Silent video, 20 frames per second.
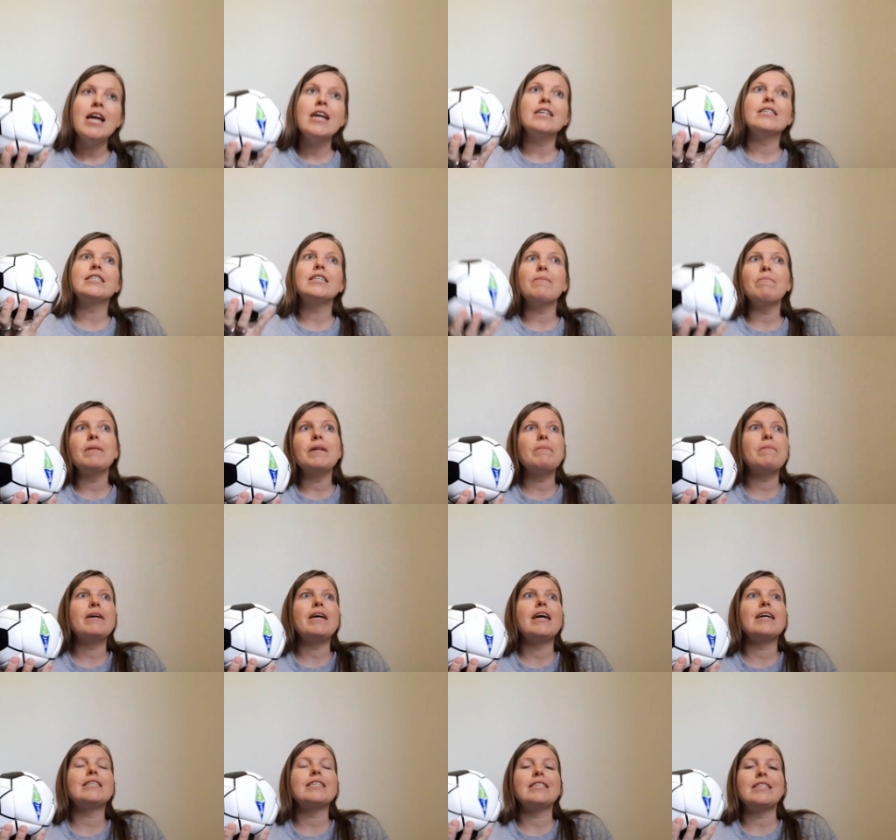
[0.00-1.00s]
simply
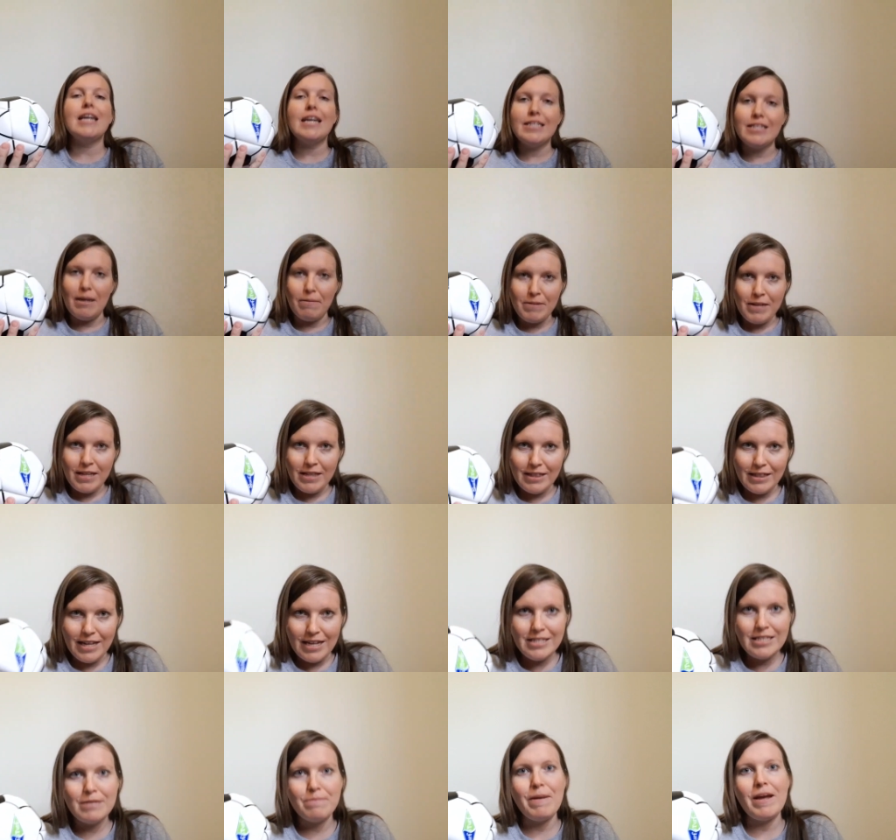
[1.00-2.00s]
because it takes up
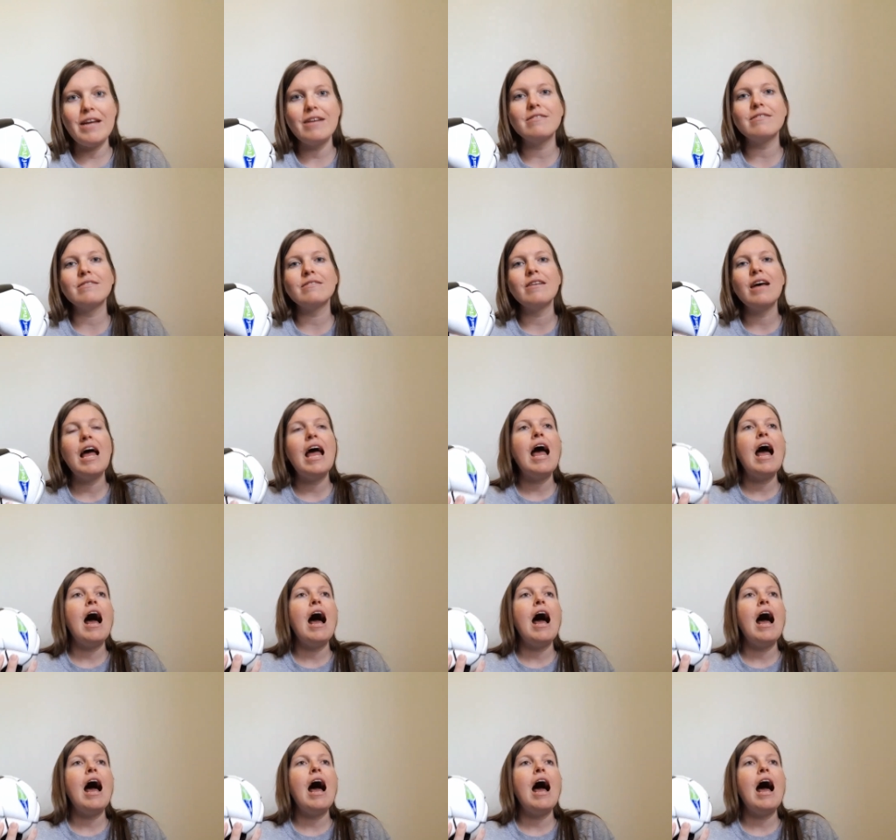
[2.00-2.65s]
less space.